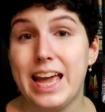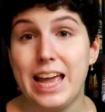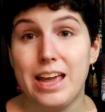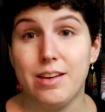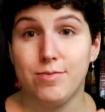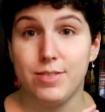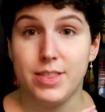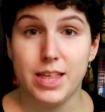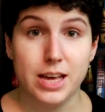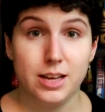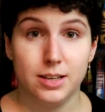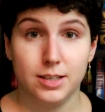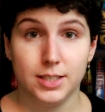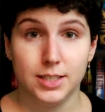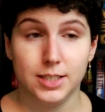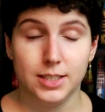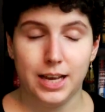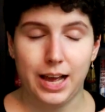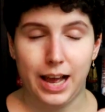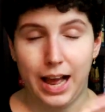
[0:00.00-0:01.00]
if
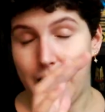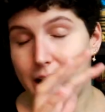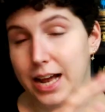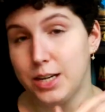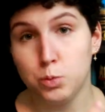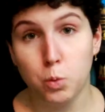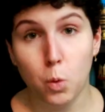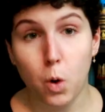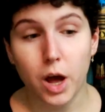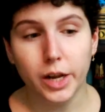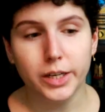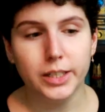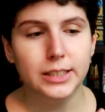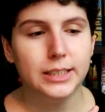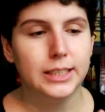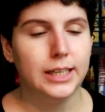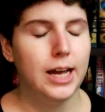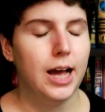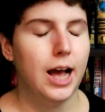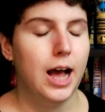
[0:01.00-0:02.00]
this had won,
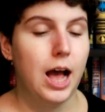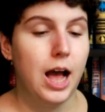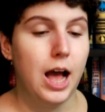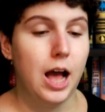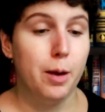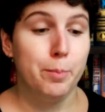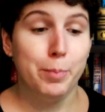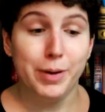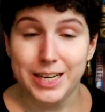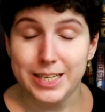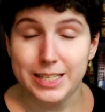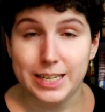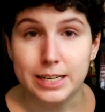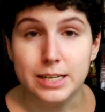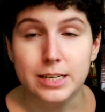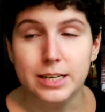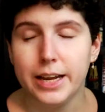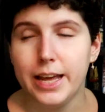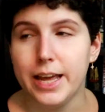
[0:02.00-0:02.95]
but it didn't.